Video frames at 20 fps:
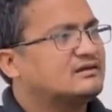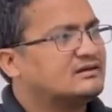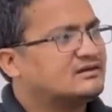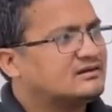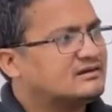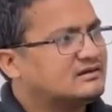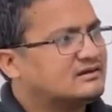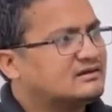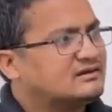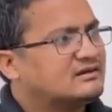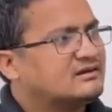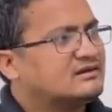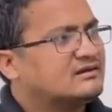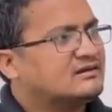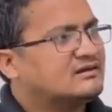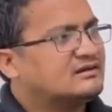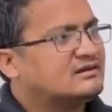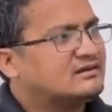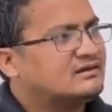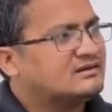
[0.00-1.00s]

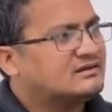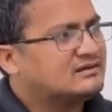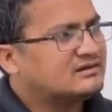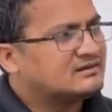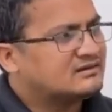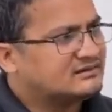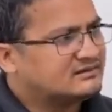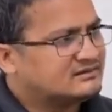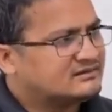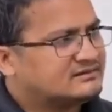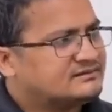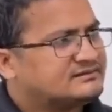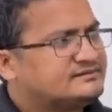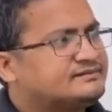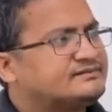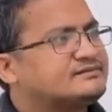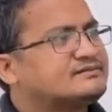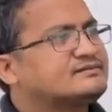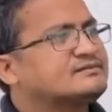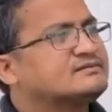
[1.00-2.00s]

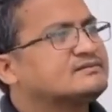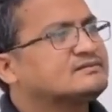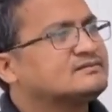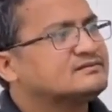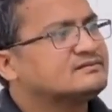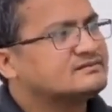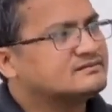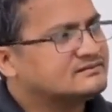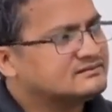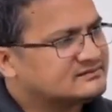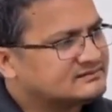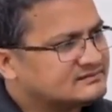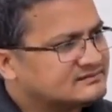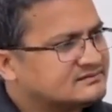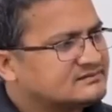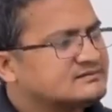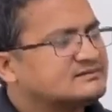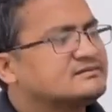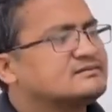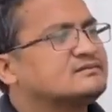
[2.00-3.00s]

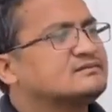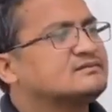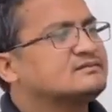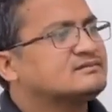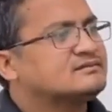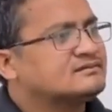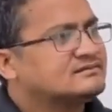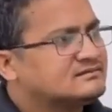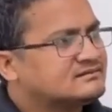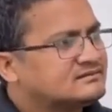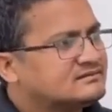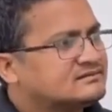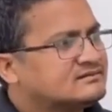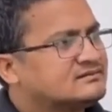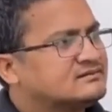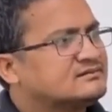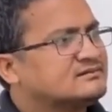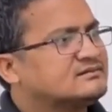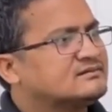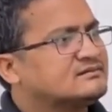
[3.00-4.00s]

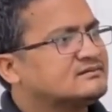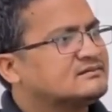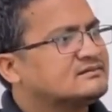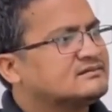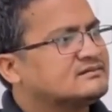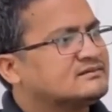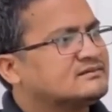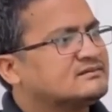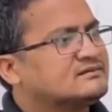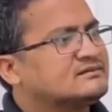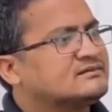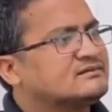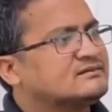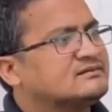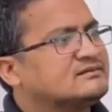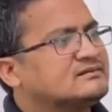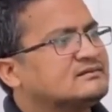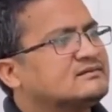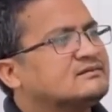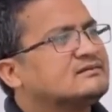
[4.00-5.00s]

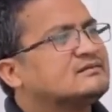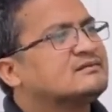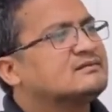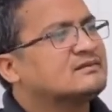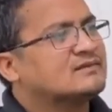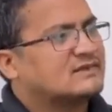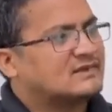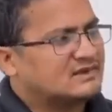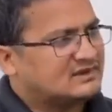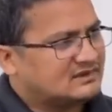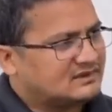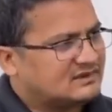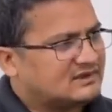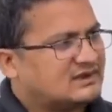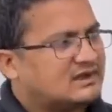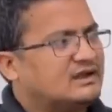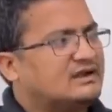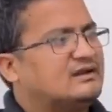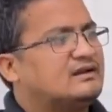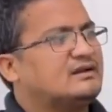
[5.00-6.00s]

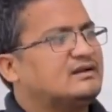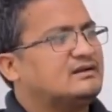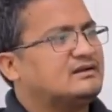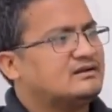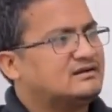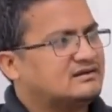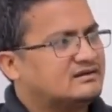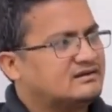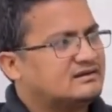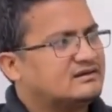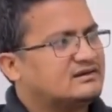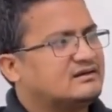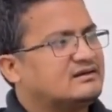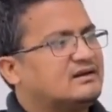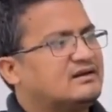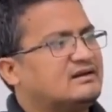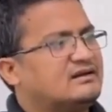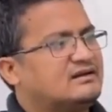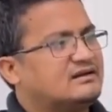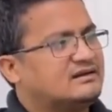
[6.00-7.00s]

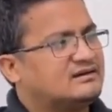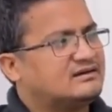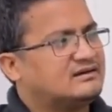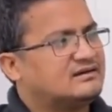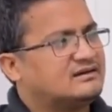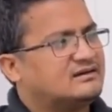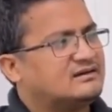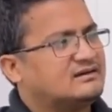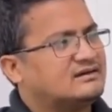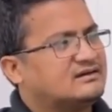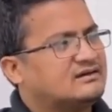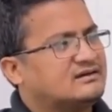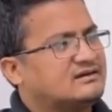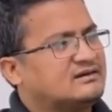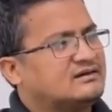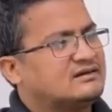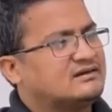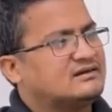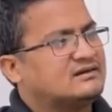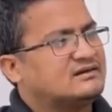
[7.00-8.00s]
No words are spoken by the person on screen.